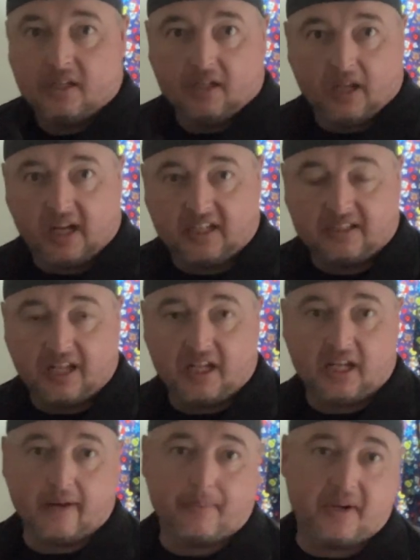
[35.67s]
I could take
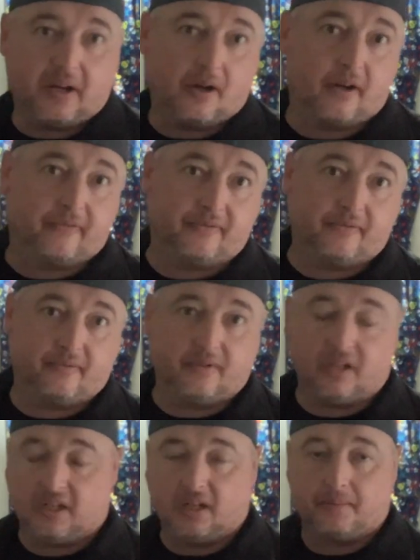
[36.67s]
anybody off
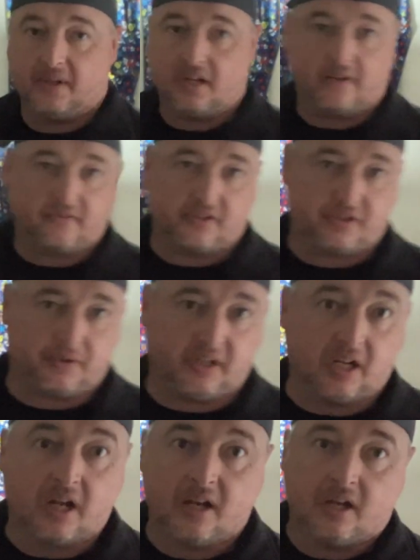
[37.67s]
the street
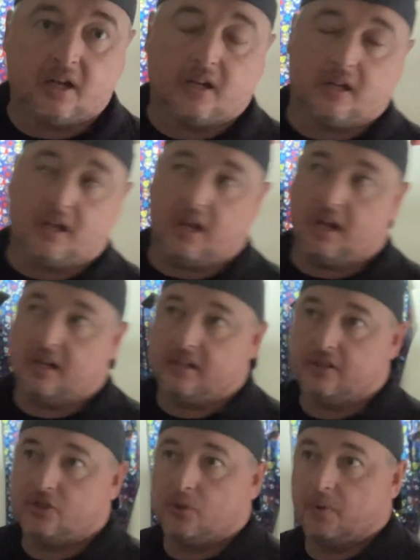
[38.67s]

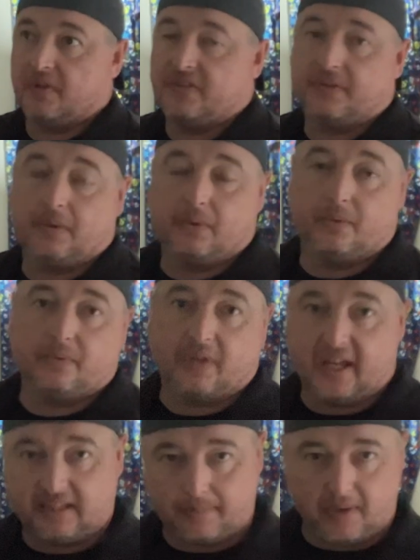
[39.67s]
and show this to,
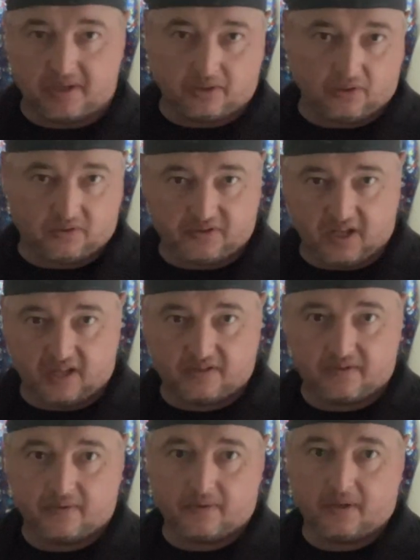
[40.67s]
like the Bajong
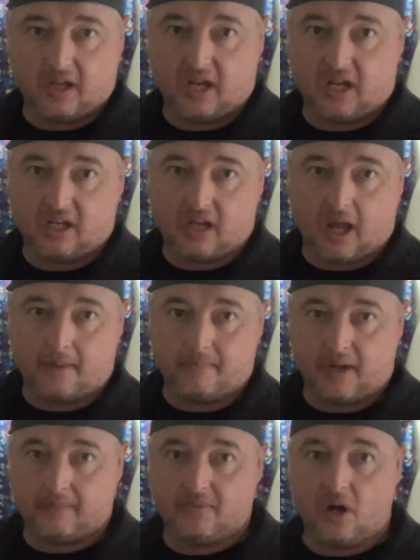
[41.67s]
stance. And
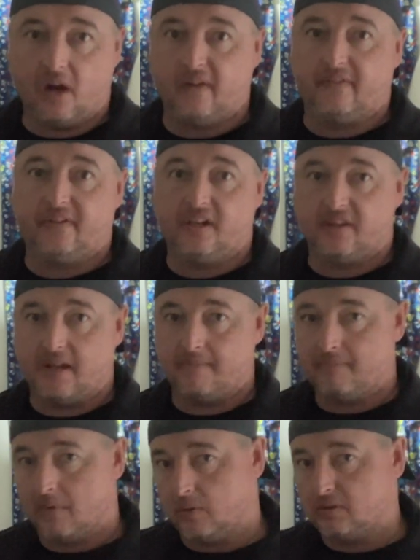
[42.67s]
I'm confident that
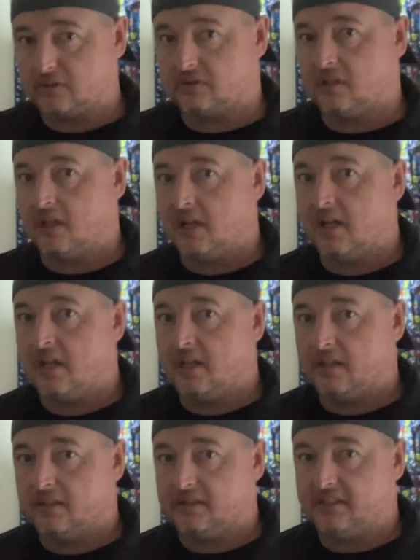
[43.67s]
most
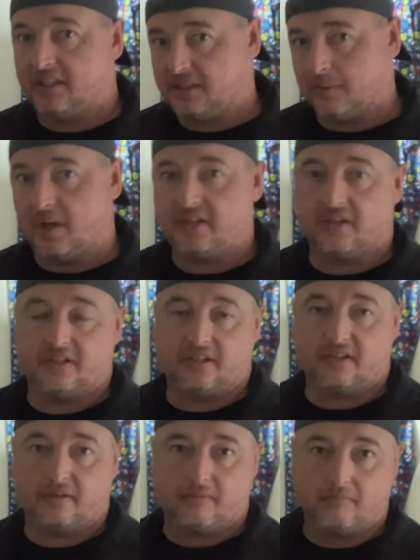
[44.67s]

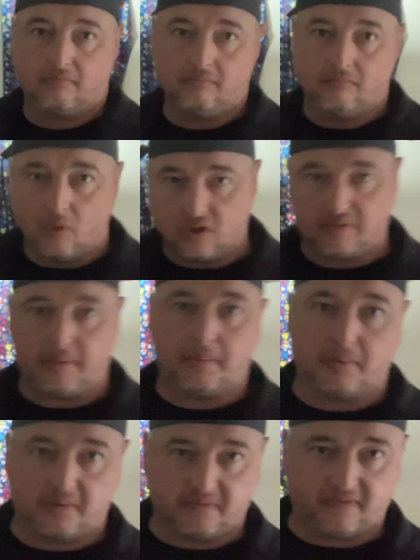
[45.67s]
situations, most
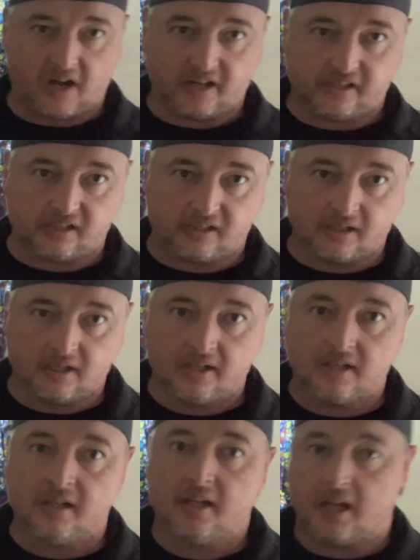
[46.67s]
people will find it
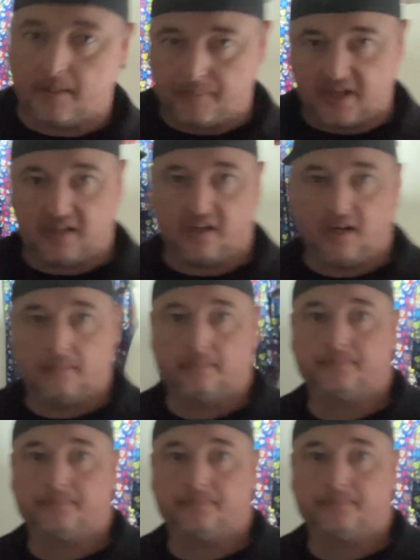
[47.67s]
and pick it up.